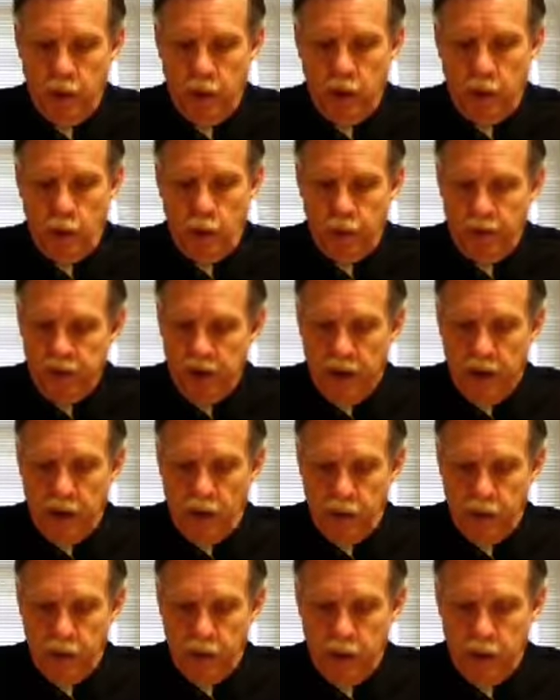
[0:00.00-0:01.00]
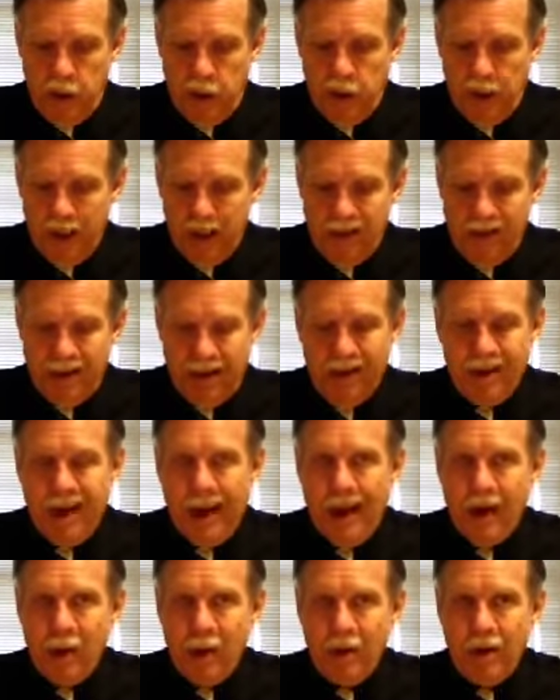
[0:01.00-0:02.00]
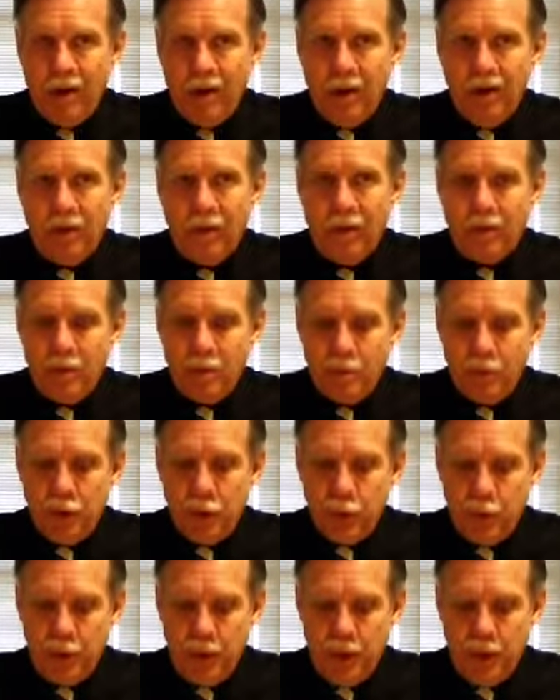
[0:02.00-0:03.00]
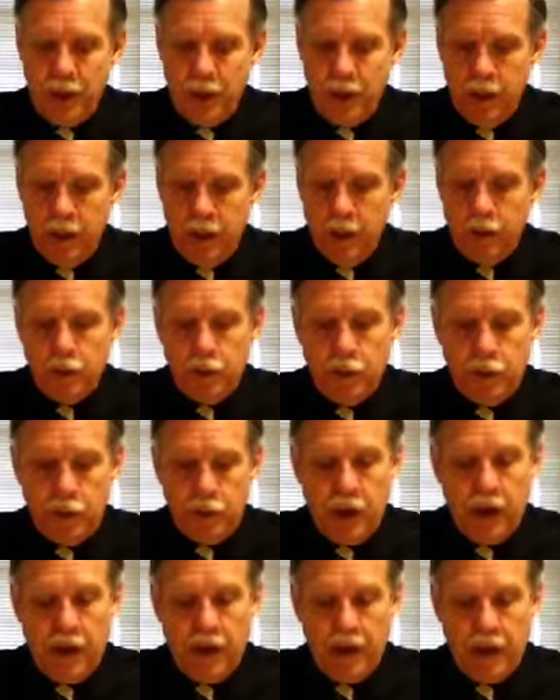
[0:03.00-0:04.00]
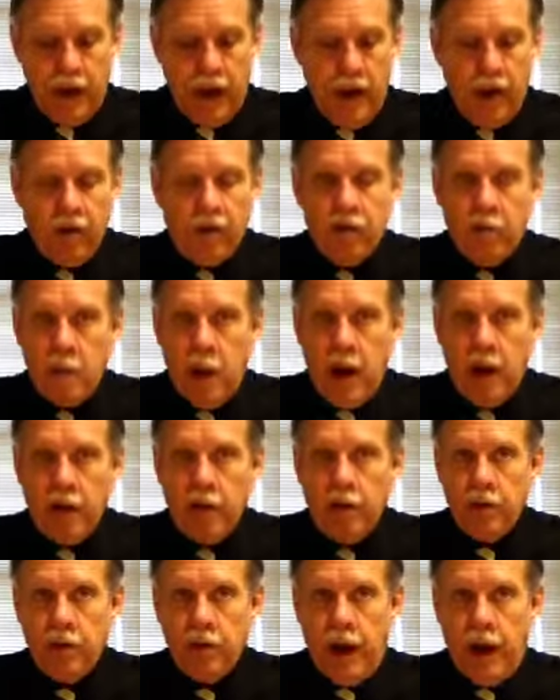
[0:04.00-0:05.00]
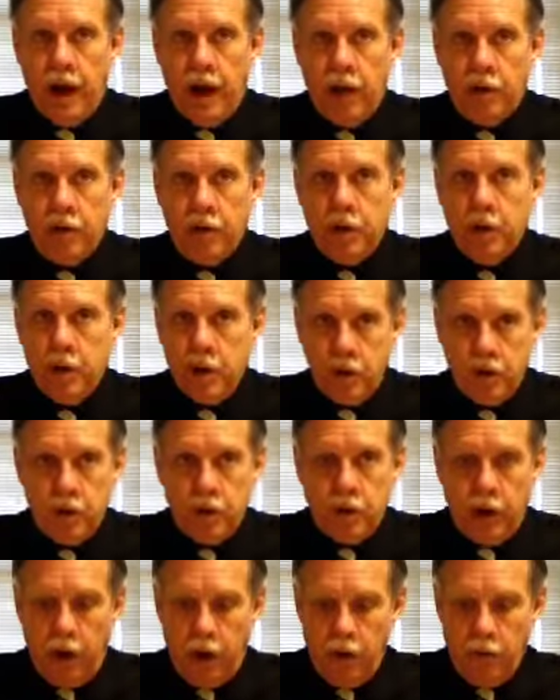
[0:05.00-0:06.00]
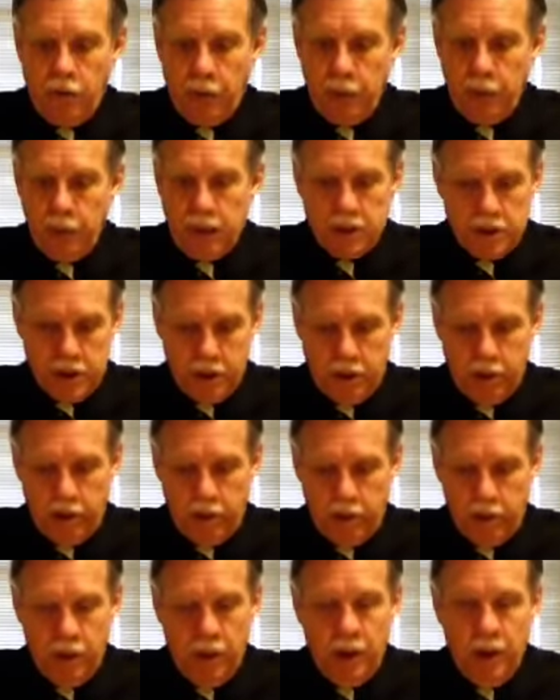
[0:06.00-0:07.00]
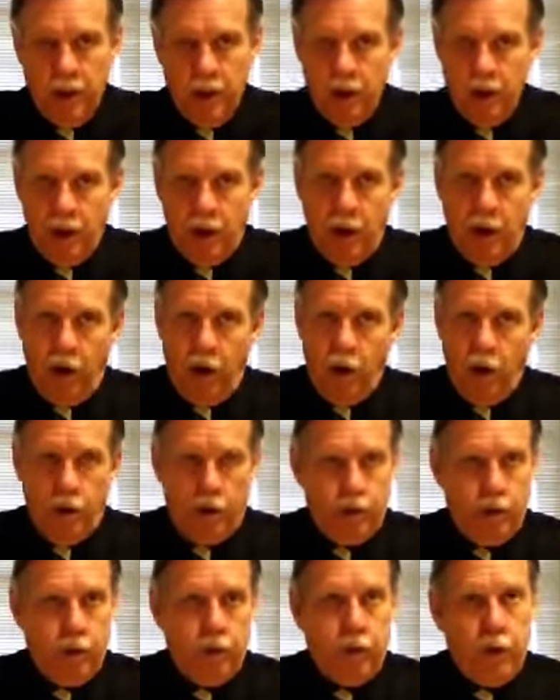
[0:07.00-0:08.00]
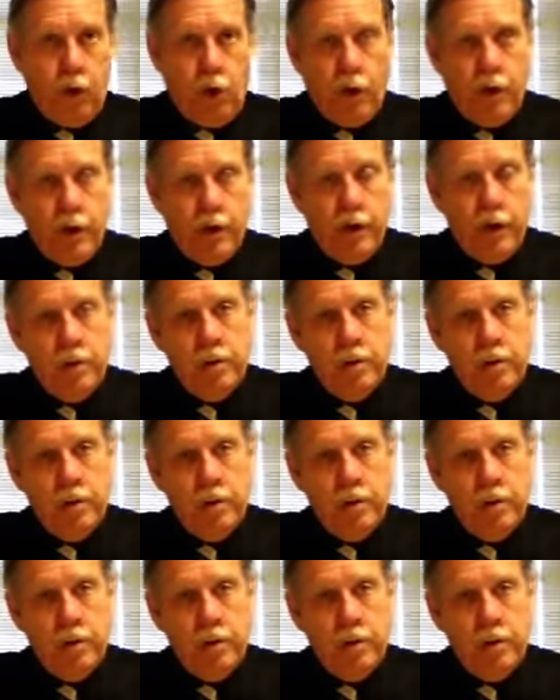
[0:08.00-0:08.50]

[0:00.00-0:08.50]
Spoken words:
were found in the area from 3 to 10.5 miles out into the Gulf of Mexico, along the Florida